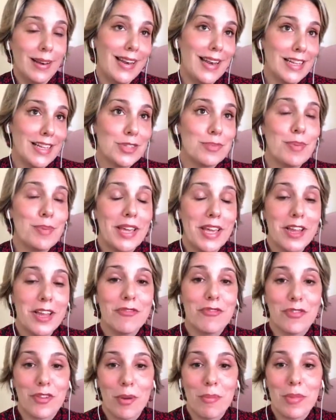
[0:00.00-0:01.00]
let's
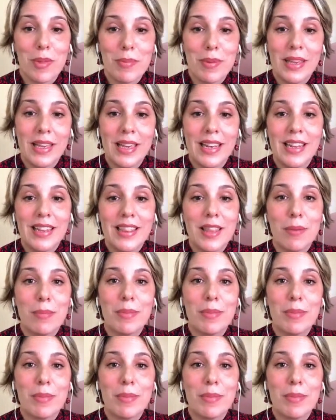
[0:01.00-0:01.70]
begin from the beginning.